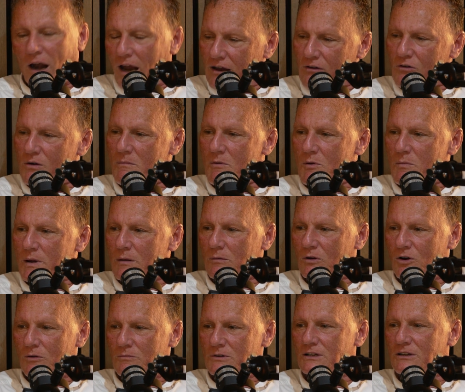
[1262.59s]
I can remember
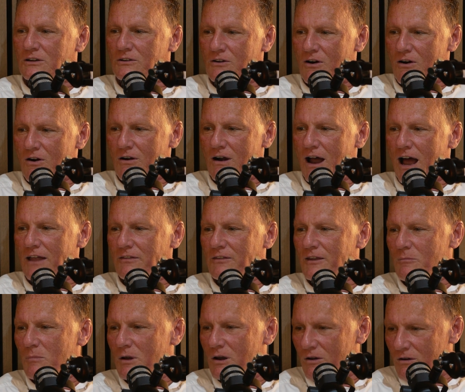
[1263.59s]
people coming to the door
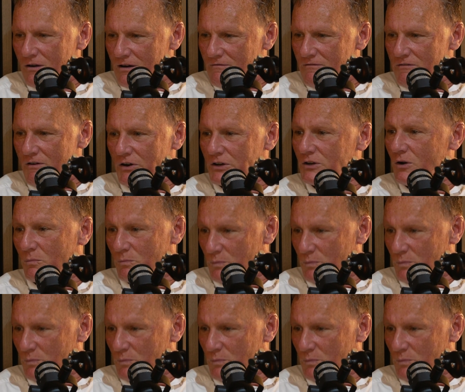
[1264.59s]
and they'd be looking for,